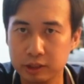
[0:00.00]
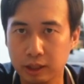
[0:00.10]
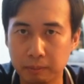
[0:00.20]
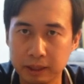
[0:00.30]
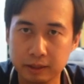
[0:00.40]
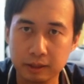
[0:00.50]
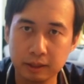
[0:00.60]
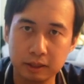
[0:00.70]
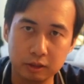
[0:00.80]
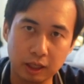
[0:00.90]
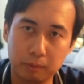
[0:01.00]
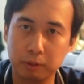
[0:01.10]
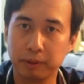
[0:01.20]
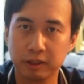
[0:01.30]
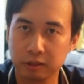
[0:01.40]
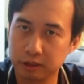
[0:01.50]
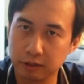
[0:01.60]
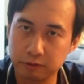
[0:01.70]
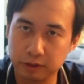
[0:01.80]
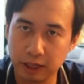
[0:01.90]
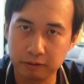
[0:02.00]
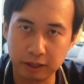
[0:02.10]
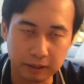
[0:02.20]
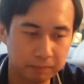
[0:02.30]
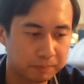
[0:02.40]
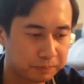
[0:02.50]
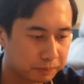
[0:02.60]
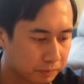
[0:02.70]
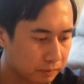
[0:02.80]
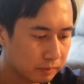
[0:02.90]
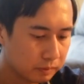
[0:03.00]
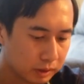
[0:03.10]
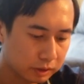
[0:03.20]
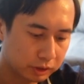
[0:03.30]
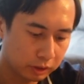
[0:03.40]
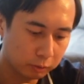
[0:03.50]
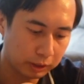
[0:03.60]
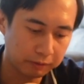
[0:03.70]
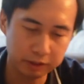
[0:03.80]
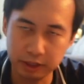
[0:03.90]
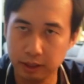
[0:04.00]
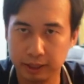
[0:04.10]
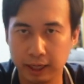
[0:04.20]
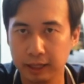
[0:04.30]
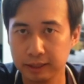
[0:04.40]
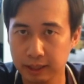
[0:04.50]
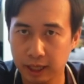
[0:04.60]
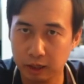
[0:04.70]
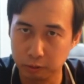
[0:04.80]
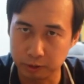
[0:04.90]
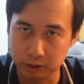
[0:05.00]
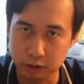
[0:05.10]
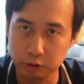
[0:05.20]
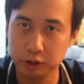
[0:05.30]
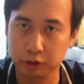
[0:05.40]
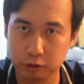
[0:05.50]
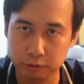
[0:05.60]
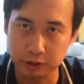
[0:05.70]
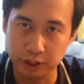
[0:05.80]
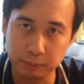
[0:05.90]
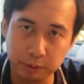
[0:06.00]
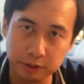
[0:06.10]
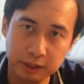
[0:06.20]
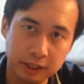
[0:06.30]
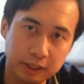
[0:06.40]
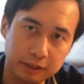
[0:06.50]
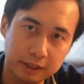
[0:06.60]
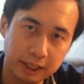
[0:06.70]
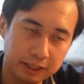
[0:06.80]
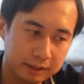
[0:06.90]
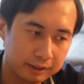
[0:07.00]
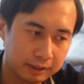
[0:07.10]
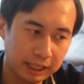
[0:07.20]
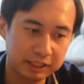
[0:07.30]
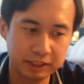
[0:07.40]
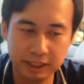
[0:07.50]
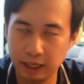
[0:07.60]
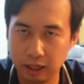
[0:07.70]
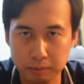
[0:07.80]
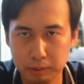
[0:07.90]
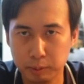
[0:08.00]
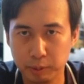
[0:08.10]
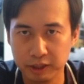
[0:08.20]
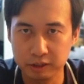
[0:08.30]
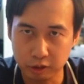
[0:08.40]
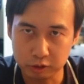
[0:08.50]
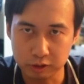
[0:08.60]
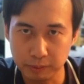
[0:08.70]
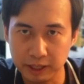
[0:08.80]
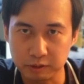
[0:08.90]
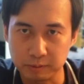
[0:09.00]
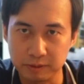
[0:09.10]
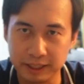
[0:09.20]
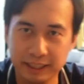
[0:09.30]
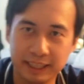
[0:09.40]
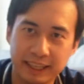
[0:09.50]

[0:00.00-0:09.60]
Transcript: stomach, you got to prepare yourself for that, right? So whenever you eat like Haidilao or Liu Shou, for example, then the next day I got to be prepared to go to the bathroom, right?